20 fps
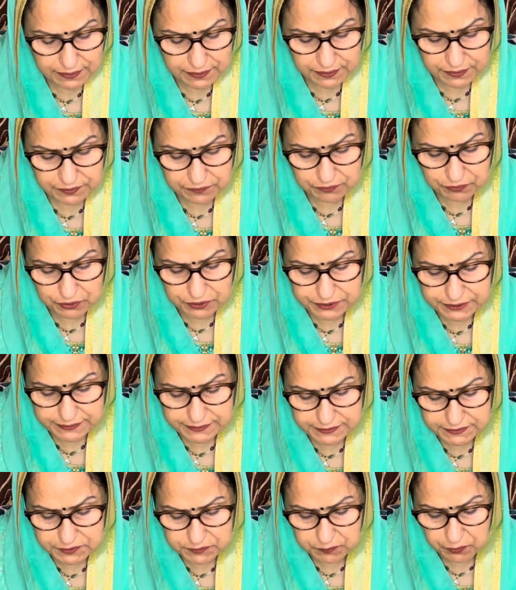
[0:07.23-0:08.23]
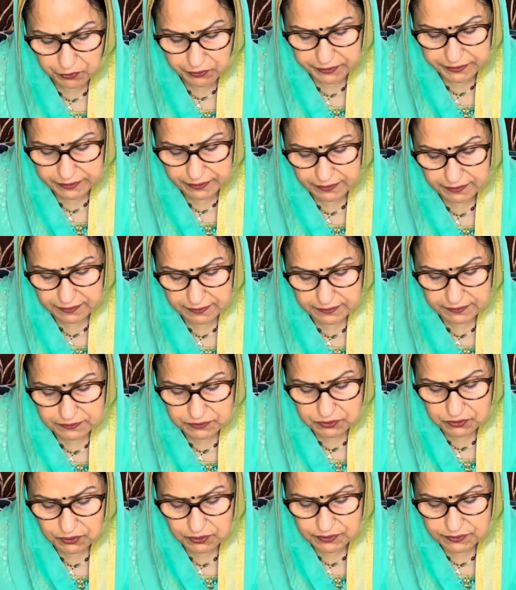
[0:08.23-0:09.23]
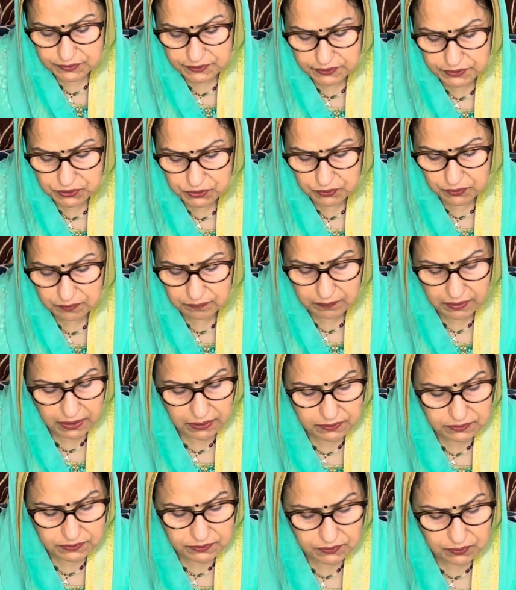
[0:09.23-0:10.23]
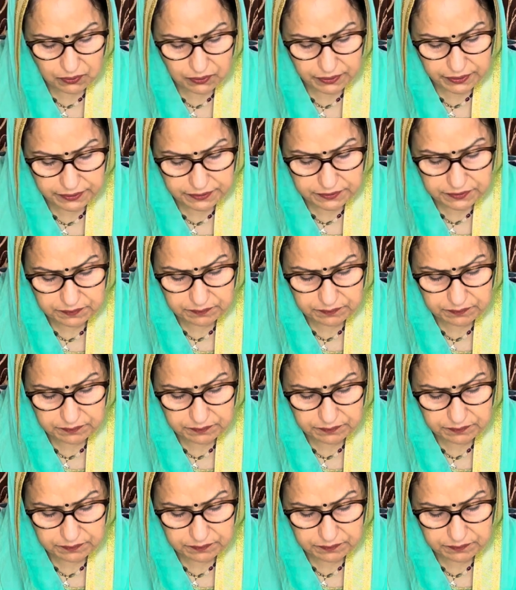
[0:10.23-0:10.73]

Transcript: He washes his body, draws ritual marks on it,